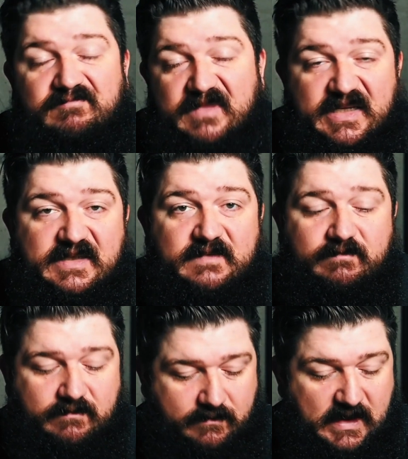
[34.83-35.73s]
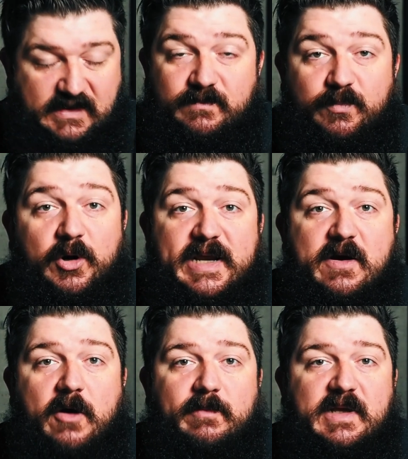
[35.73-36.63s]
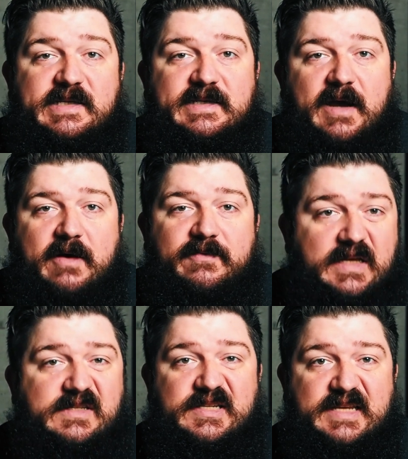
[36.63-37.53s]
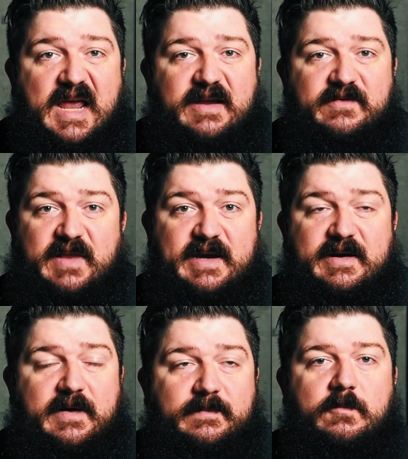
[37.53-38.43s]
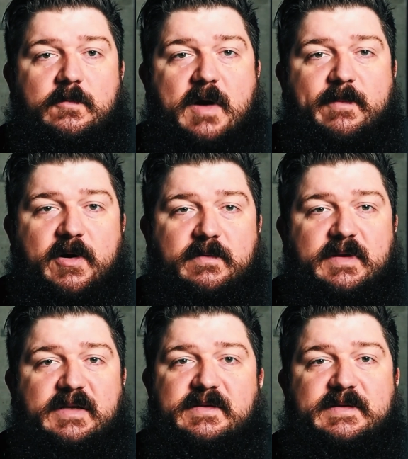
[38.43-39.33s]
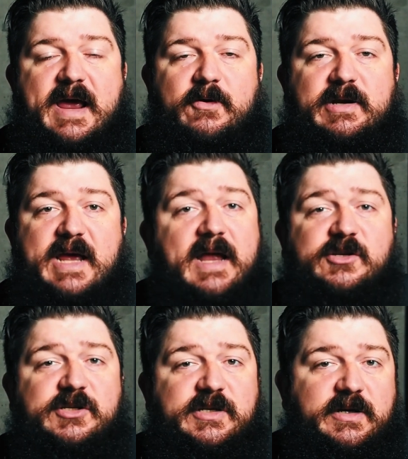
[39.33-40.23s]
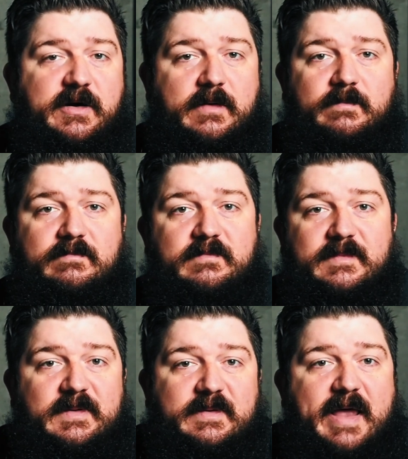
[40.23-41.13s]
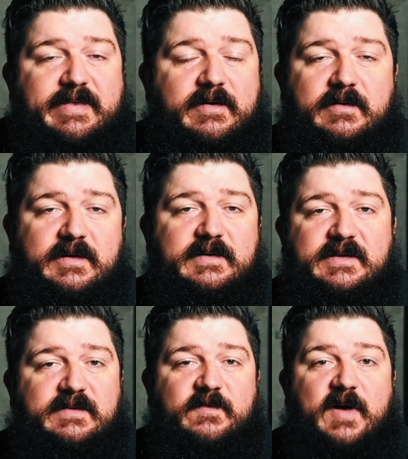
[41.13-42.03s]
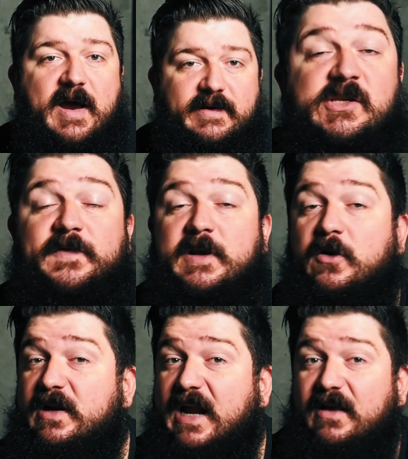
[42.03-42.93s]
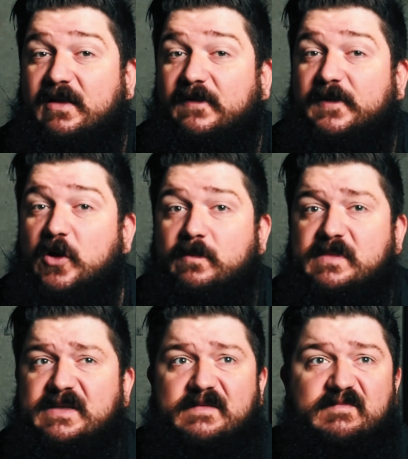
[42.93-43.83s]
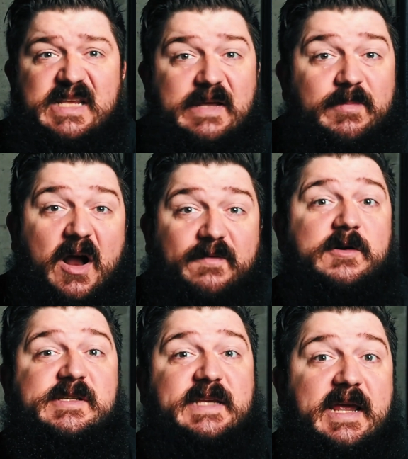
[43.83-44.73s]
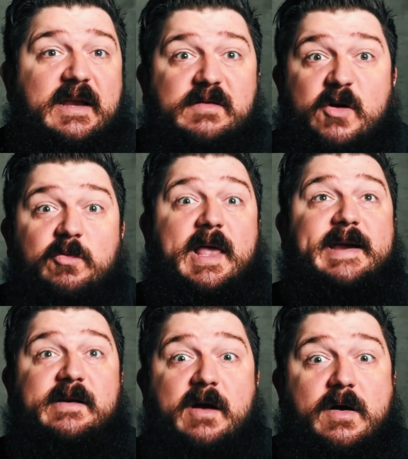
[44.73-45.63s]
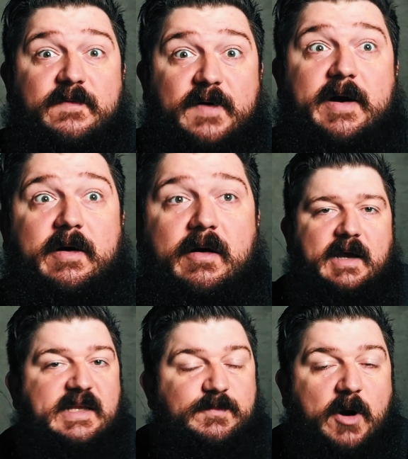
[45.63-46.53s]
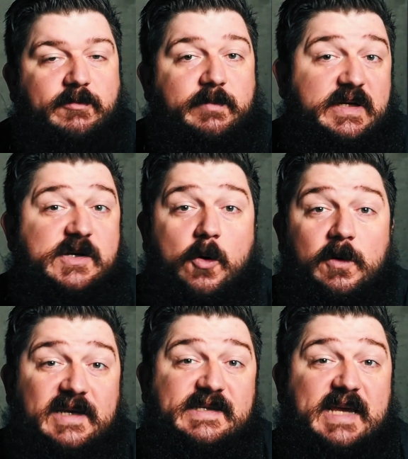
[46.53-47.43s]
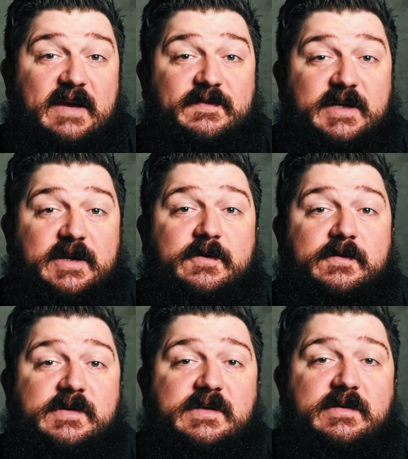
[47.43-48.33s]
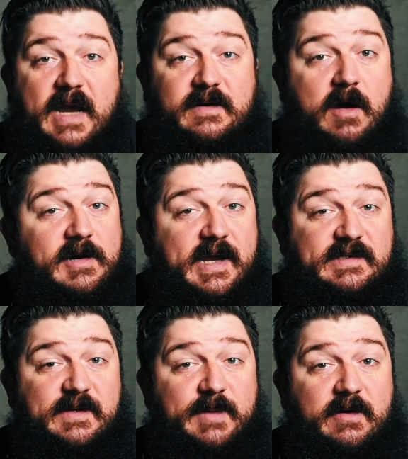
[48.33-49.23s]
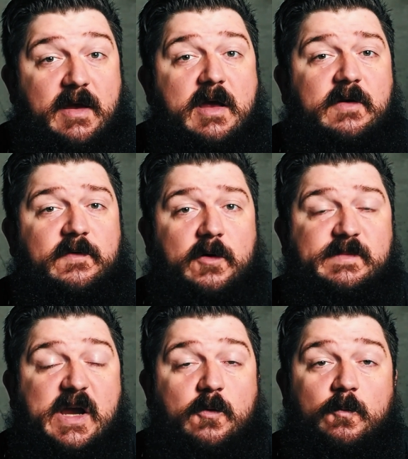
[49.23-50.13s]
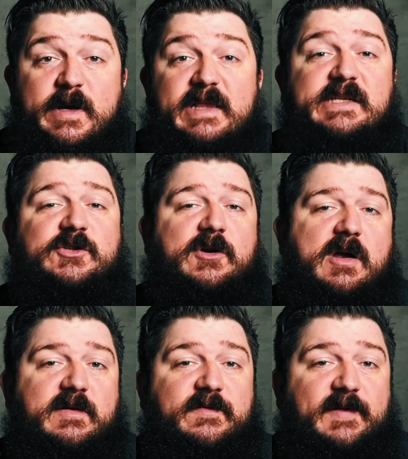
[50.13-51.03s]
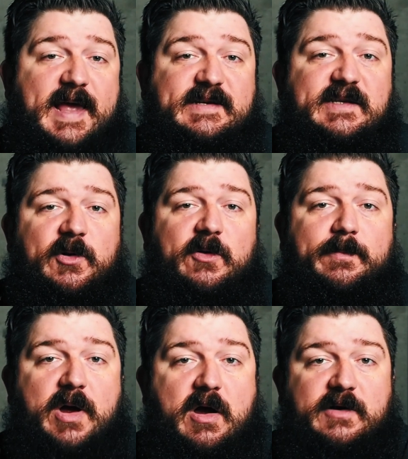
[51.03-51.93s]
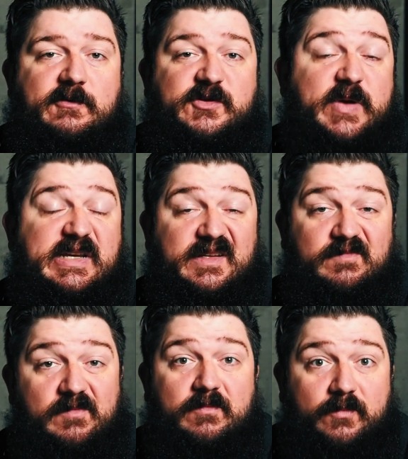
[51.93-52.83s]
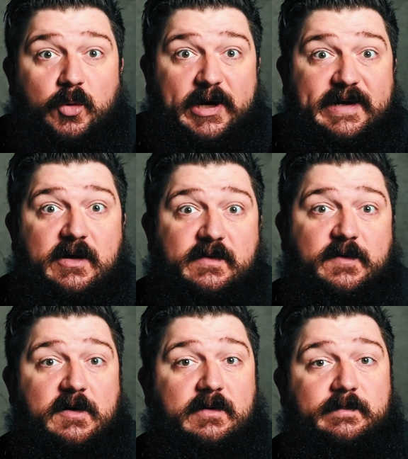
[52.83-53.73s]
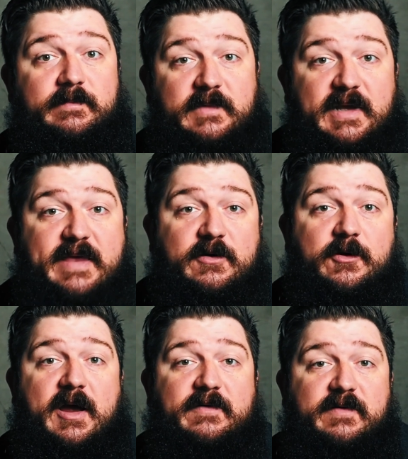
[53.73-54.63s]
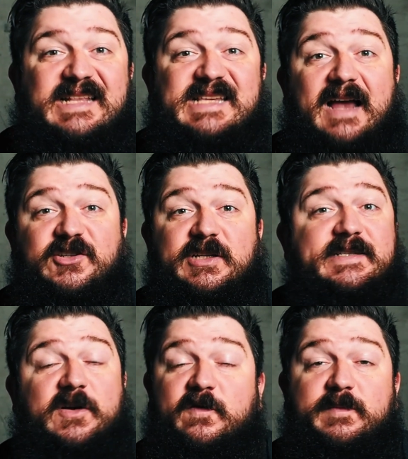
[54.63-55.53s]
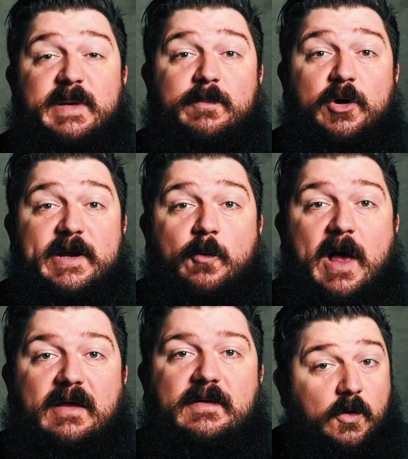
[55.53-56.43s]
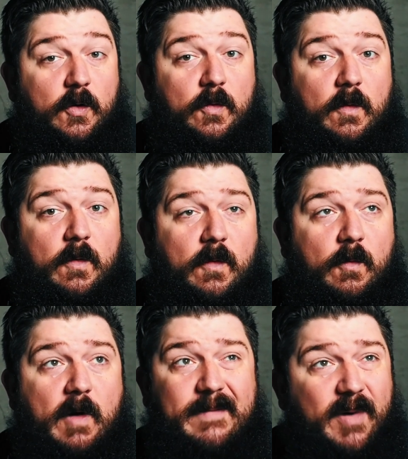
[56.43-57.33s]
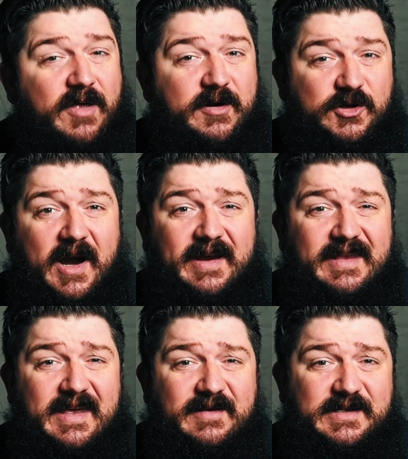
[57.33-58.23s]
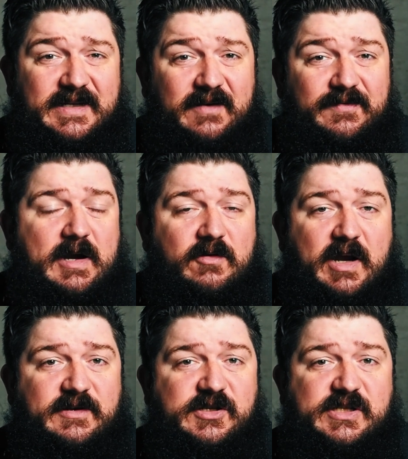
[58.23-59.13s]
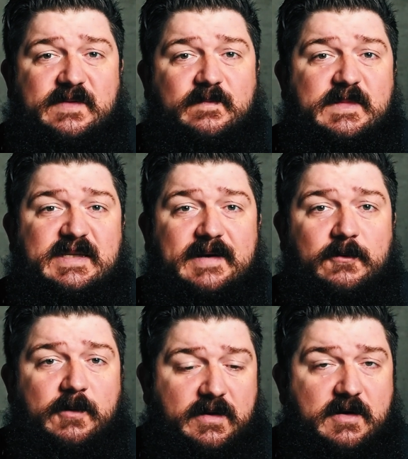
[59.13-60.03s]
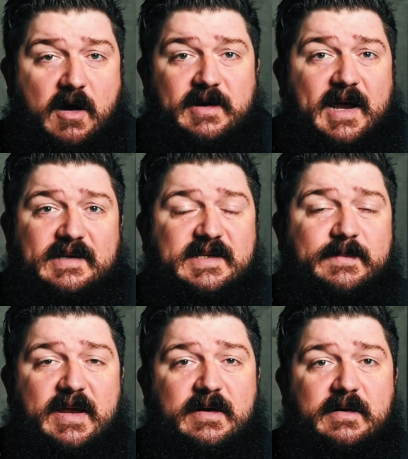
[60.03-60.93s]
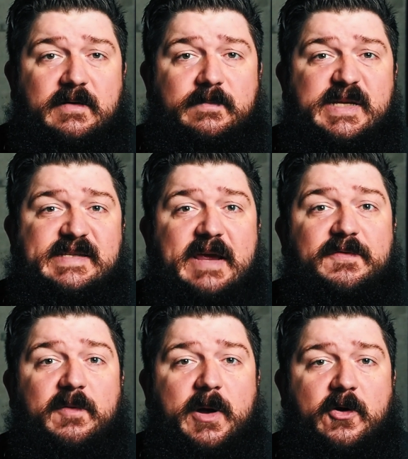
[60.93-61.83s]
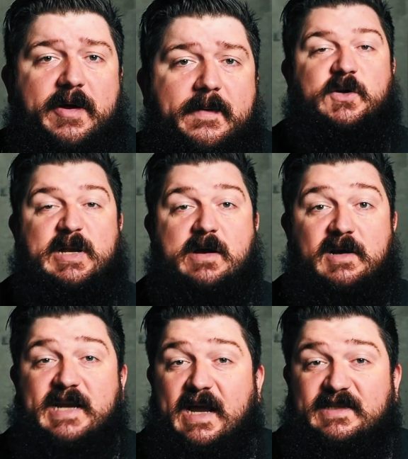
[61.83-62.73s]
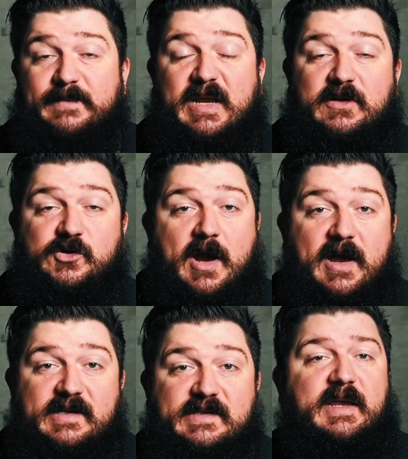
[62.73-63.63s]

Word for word: this is pretty harmless stuff. It's just kind of like a rubber that's now attached to your leather. It's fine. So if you don't inhale the fumes and keep it off your skin, don't light it on fire, it's probably totally safe to use. And contact cement forms a really strong flexible bond which makes it pretty good for leathercraft. It's actually served me pretty well. So why bother trying the other stuff? Why don't I just stick with contact cement and be safe about it? So when contact cement dries,